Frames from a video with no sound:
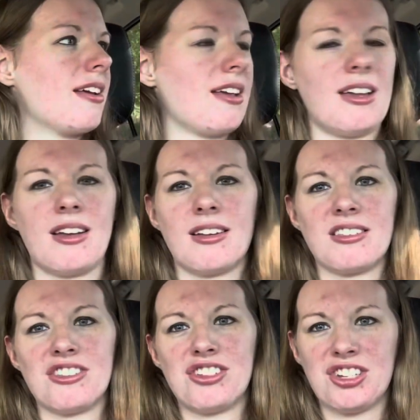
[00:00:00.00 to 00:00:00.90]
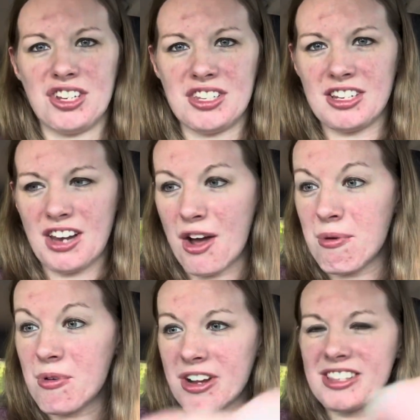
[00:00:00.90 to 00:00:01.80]
and she did not
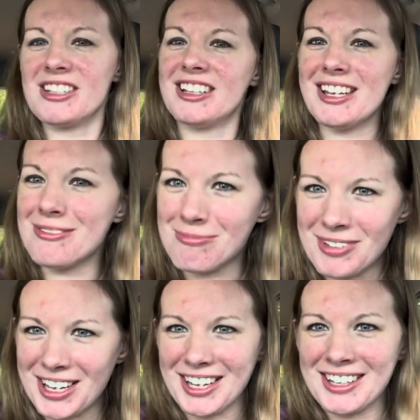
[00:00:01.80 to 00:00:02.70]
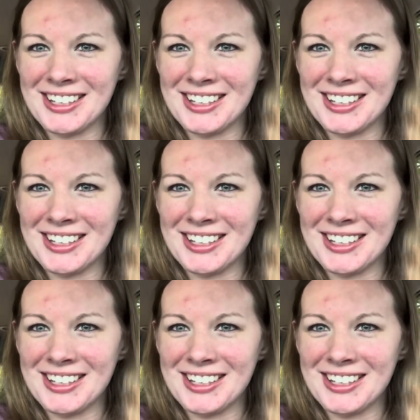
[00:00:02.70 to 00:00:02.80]
want to leave me,